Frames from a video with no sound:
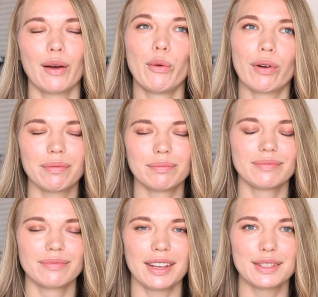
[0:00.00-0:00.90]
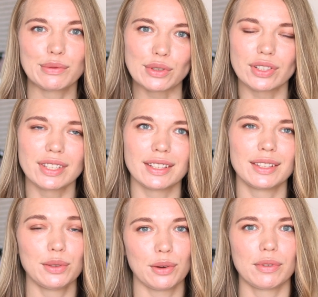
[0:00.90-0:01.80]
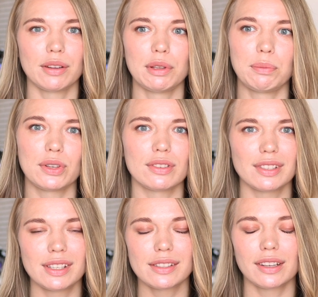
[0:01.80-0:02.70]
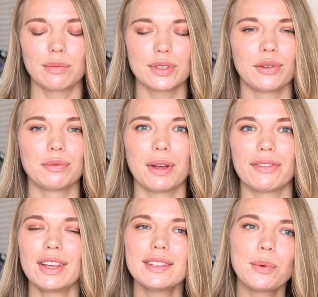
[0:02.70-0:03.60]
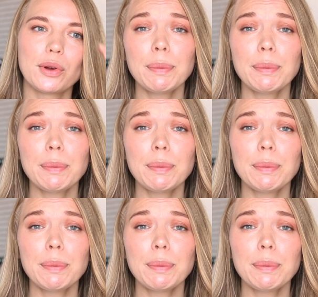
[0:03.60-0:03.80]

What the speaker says: or vice versa, you know what I mean, because Instagram is owned by Facebook.